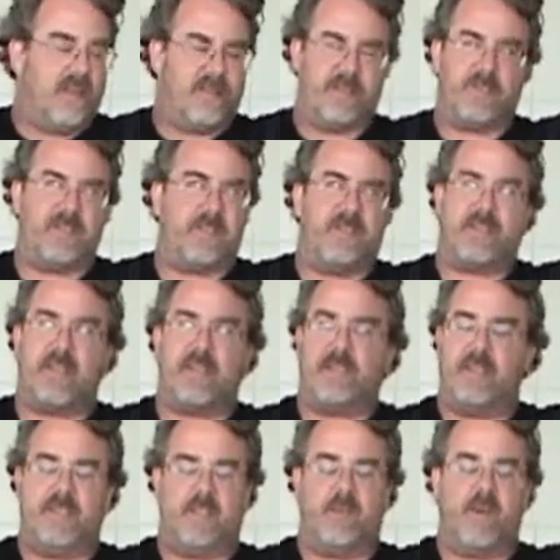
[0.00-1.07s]
he's got
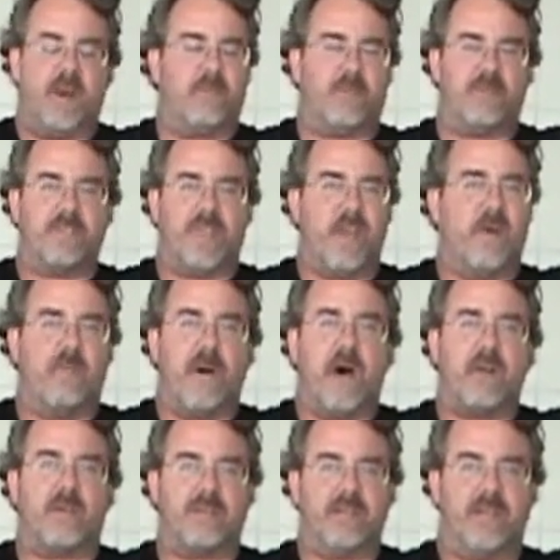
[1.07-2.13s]
these incredible scale
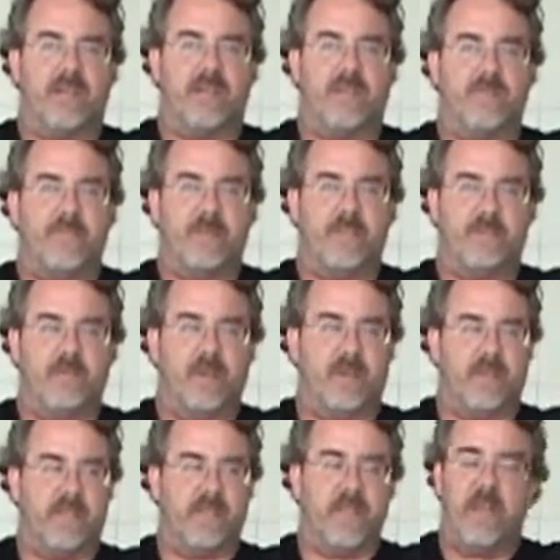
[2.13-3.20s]
models that he did for these
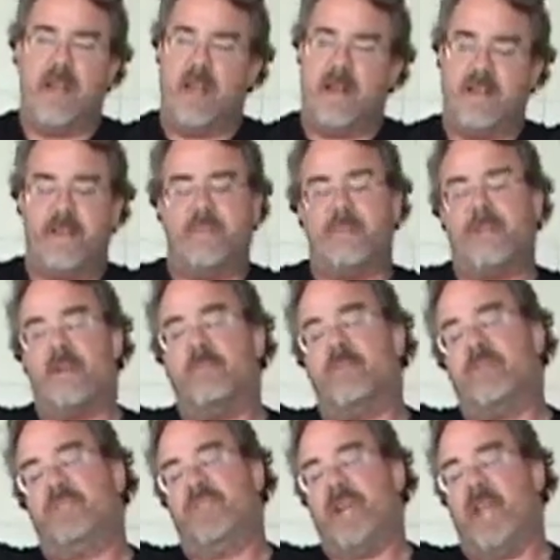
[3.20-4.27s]
buildings, and he either did them
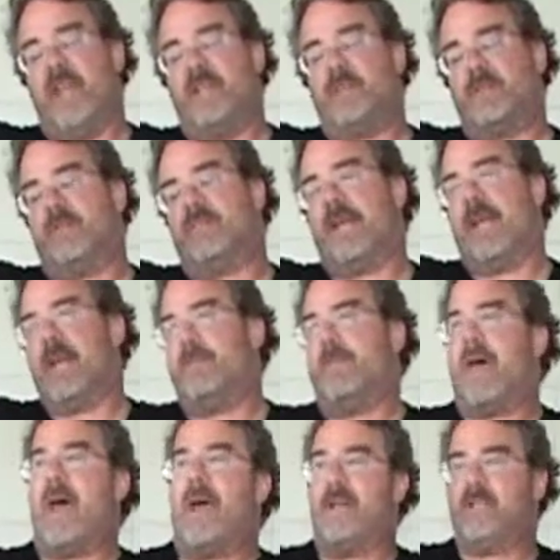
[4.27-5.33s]
with chains or
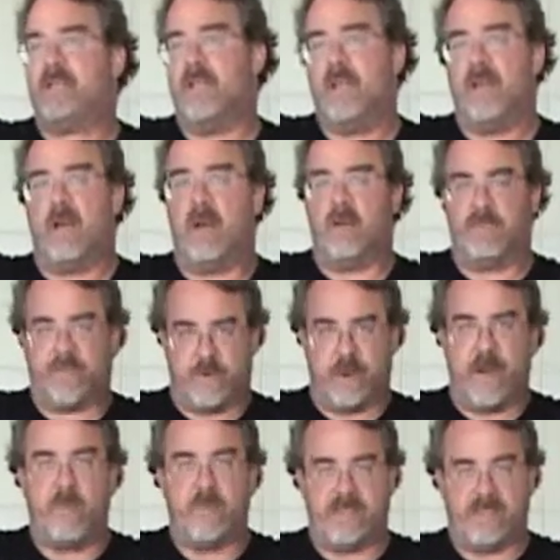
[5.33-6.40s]
sandbags, or
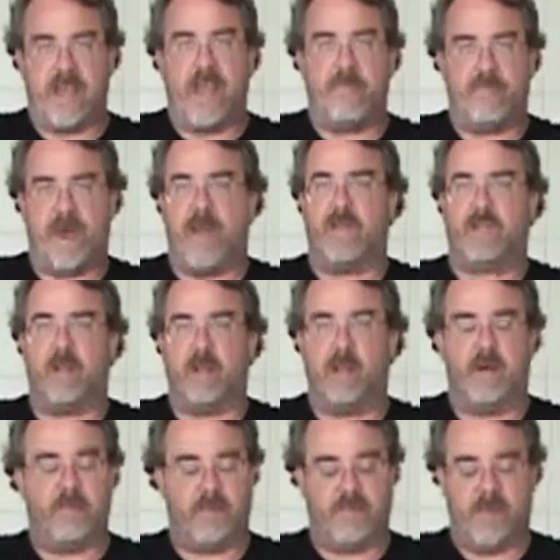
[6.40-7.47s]
string with sandbags all
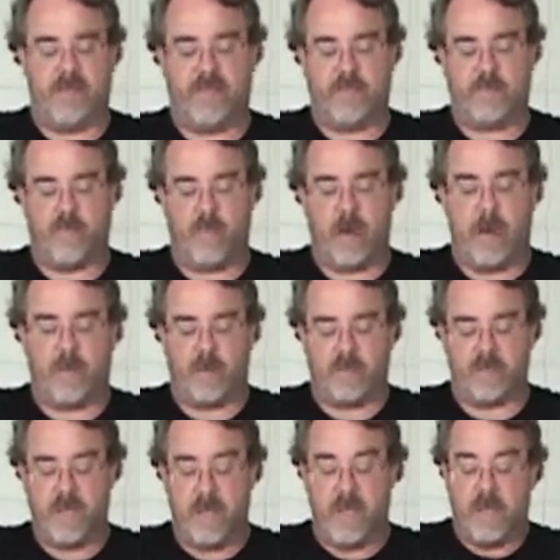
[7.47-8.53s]
on them to make these
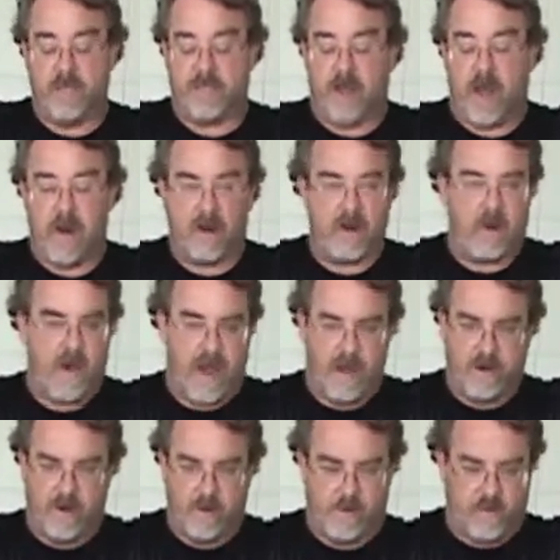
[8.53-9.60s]
parabolas. So I don't know how
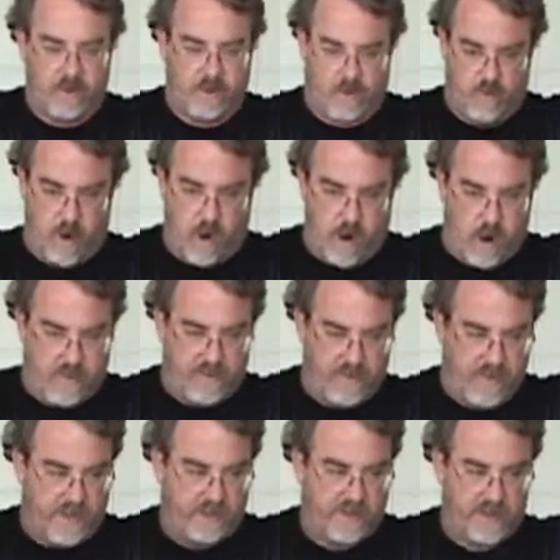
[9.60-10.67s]
to draw
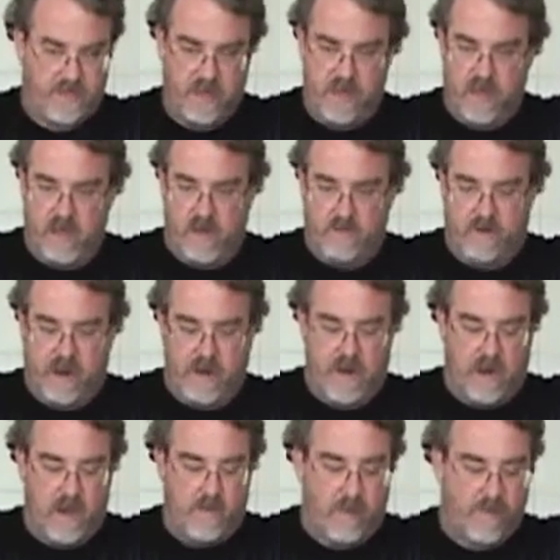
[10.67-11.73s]
this, but
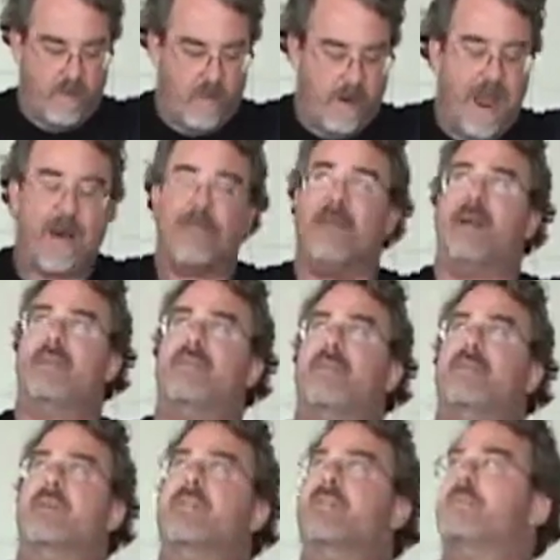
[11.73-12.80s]
a parabola,
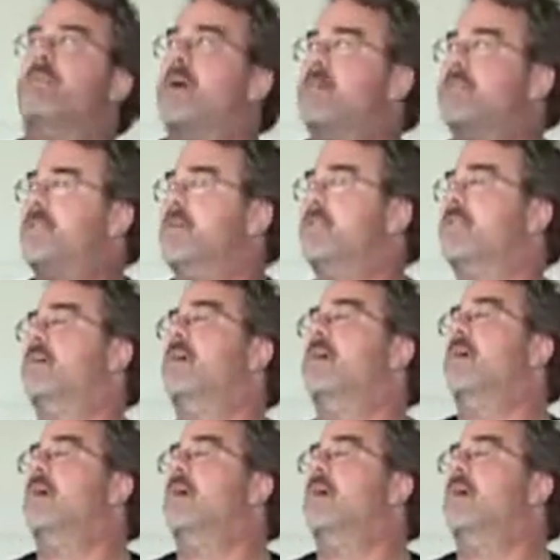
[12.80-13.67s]
to express it